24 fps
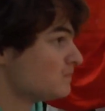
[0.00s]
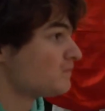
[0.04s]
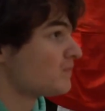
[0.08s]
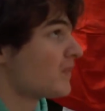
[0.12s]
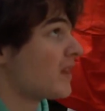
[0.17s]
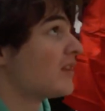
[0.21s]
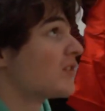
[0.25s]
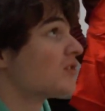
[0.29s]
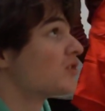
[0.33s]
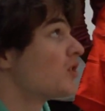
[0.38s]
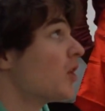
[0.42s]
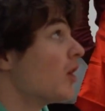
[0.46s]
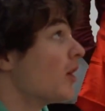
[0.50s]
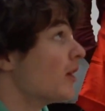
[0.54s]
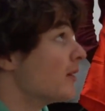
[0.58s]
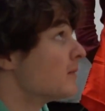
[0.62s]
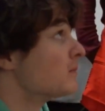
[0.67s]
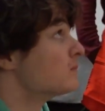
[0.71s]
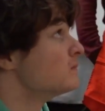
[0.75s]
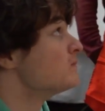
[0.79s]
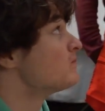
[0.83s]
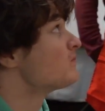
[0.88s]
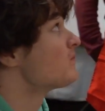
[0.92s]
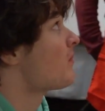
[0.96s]
is good.
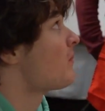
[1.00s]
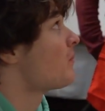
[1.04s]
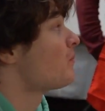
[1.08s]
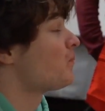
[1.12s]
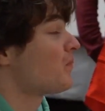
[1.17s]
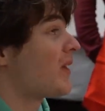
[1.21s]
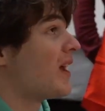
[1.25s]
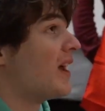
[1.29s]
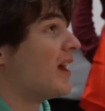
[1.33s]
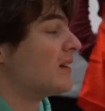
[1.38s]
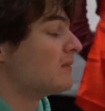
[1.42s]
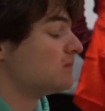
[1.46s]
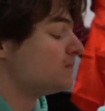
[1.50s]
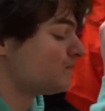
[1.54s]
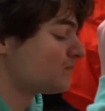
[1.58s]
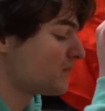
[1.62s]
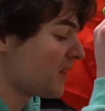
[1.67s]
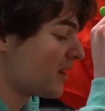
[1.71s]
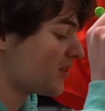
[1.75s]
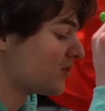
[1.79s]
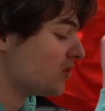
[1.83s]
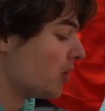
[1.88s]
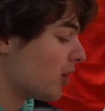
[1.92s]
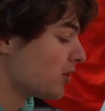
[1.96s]
It
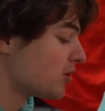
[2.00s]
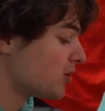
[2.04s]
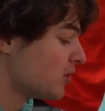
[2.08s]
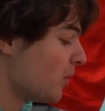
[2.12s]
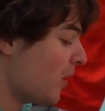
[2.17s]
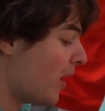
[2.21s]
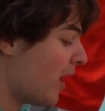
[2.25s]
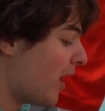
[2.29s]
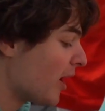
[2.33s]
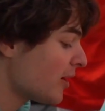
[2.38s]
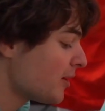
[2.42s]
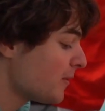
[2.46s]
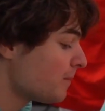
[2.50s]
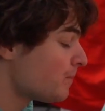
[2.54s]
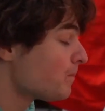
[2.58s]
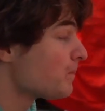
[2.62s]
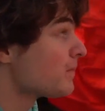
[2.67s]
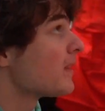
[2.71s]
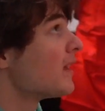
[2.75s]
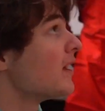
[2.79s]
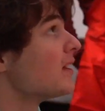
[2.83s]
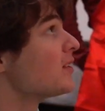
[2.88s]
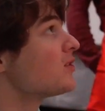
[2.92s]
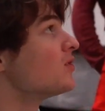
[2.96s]
it's not too hard.
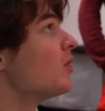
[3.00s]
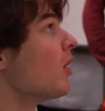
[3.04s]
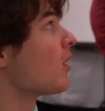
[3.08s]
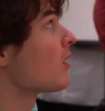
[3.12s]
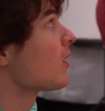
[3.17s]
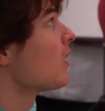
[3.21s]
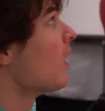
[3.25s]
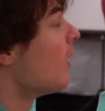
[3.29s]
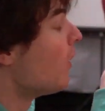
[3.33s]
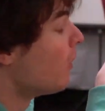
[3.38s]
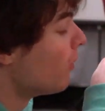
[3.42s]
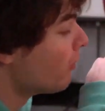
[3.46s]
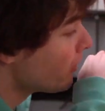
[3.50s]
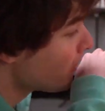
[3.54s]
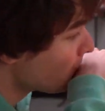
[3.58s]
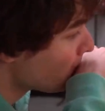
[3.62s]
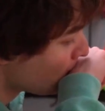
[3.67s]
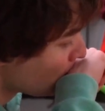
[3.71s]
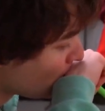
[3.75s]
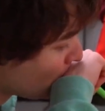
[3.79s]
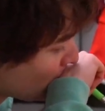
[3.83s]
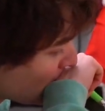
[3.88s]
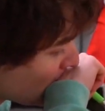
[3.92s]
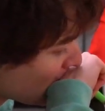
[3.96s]
It's not cold.
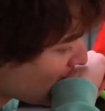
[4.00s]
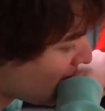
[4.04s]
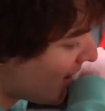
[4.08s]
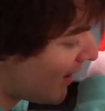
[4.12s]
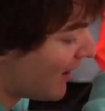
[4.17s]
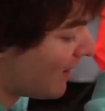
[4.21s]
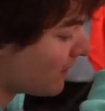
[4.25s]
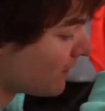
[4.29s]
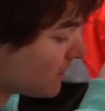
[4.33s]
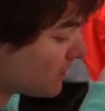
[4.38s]
It